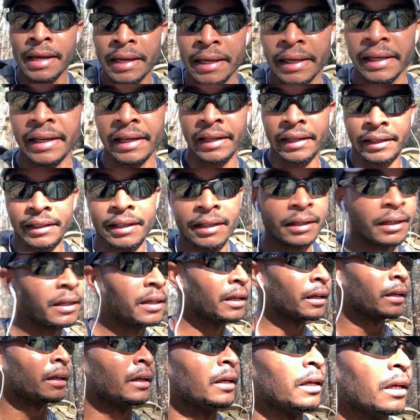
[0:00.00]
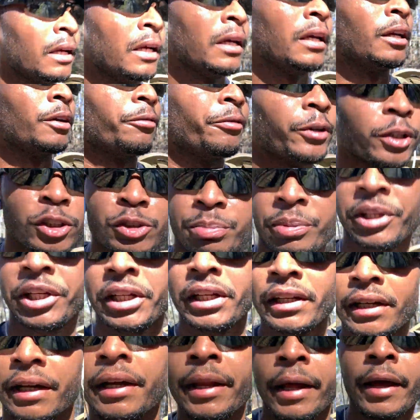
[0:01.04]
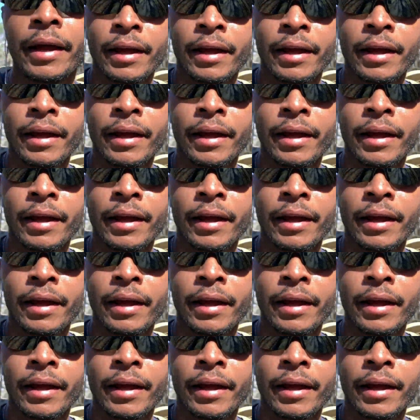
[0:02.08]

And feels pretty good.